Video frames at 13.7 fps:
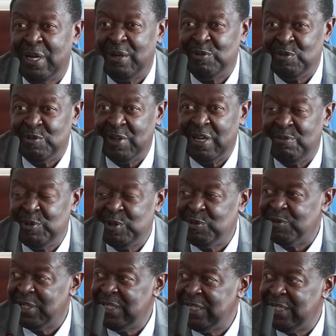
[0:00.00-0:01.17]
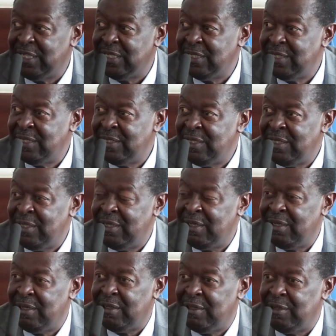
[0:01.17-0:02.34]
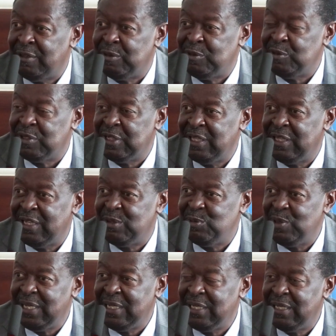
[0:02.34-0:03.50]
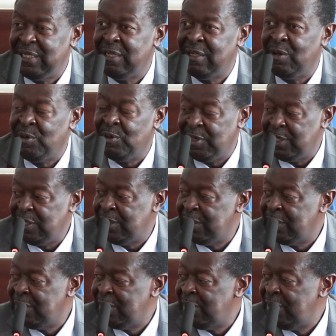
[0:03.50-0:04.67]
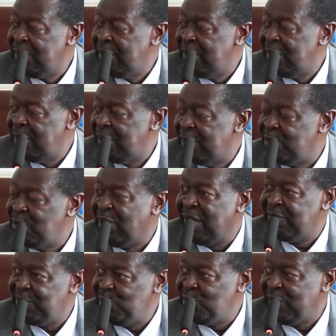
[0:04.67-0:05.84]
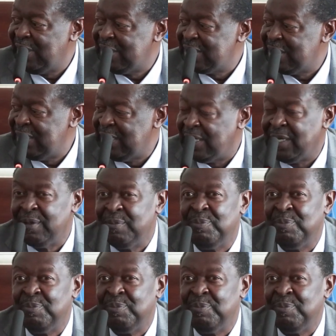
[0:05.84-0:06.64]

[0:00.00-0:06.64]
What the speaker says: behalf of the government of Kenya, to say that we are indeed honored to have you with us here,